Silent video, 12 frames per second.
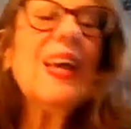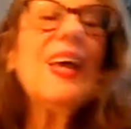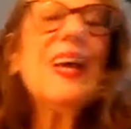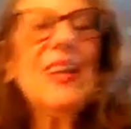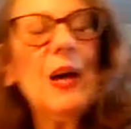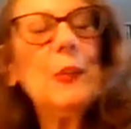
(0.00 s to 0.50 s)

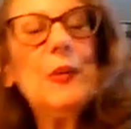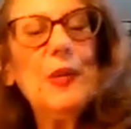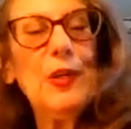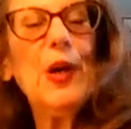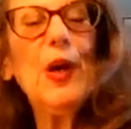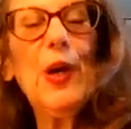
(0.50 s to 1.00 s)
And I'll
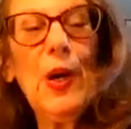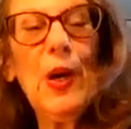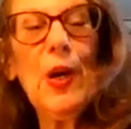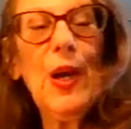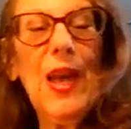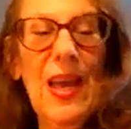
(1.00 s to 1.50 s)
put
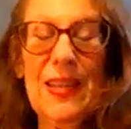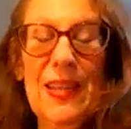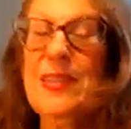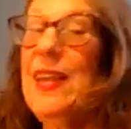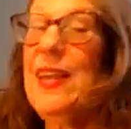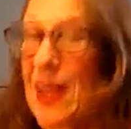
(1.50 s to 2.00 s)
her at
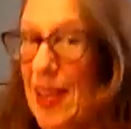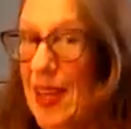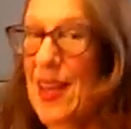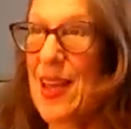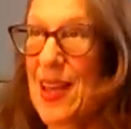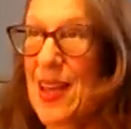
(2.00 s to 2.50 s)
an
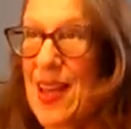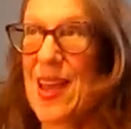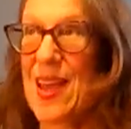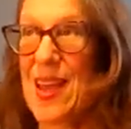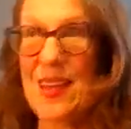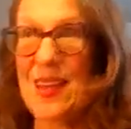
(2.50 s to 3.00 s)

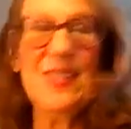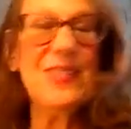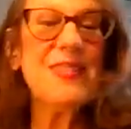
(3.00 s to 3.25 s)
8.